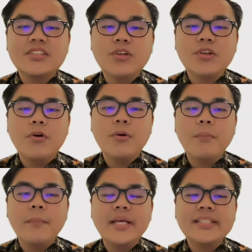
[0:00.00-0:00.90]

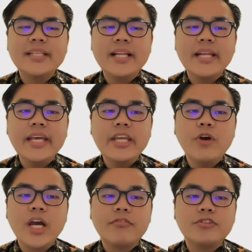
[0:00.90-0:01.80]
So basically
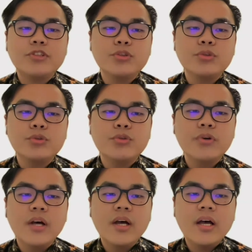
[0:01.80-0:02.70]
you have to
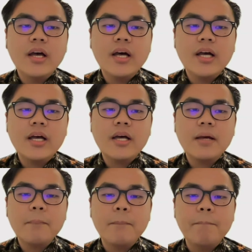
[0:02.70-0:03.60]

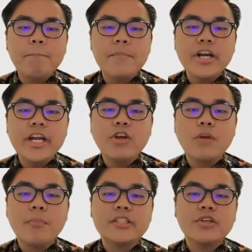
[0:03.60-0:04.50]
bring
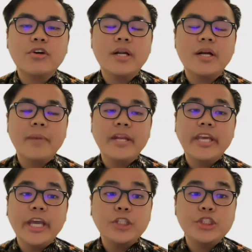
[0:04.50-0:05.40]
your particular
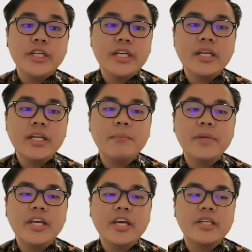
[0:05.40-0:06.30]
medication,
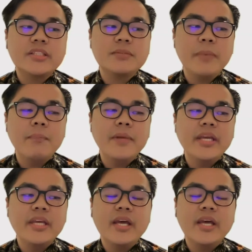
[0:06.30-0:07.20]
because
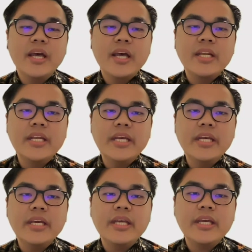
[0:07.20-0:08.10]
maybe
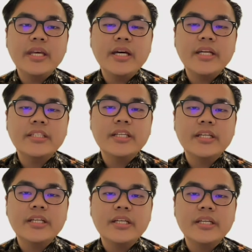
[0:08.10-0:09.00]
the
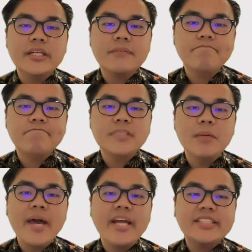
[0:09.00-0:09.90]

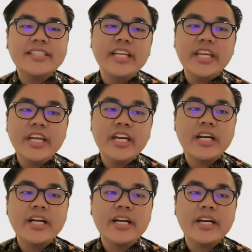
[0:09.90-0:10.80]
medicine
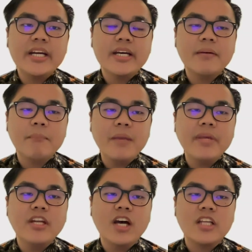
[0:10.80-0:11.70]
here
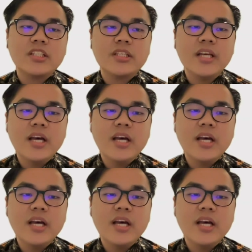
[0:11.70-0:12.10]
maybe not